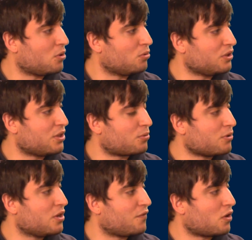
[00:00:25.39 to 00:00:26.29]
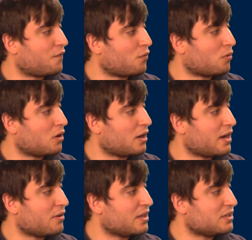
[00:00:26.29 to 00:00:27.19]
Only three of our four
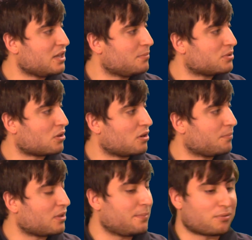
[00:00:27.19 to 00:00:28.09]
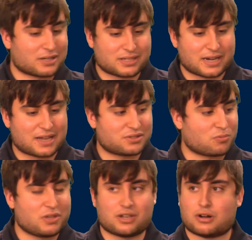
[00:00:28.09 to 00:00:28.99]
area teams are in play. Preston has the
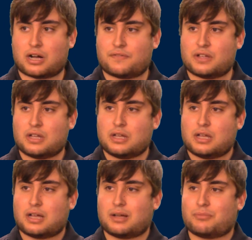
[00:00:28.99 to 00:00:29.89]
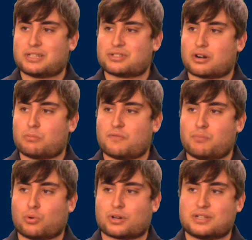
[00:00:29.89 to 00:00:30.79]
week off. Let's start with
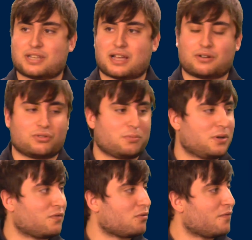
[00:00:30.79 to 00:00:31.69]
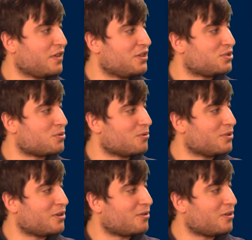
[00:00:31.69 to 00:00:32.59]
Morgantown, a little bit of a revenge
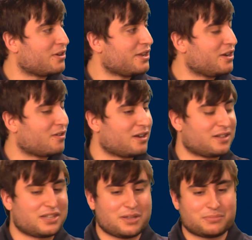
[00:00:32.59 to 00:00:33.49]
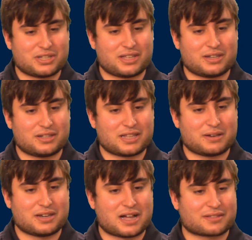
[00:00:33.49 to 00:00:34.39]
tour they're on here. Teams
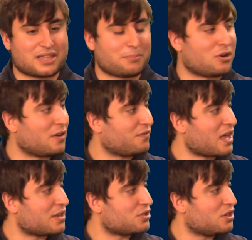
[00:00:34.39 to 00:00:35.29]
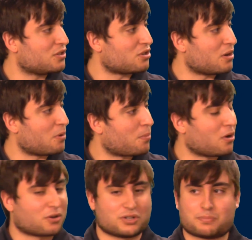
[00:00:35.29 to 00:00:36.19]
that knocked them off last year, starting with
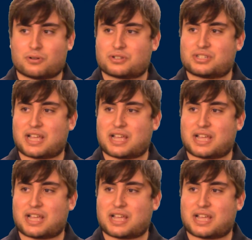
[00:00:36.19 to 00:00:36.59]
Parkersburg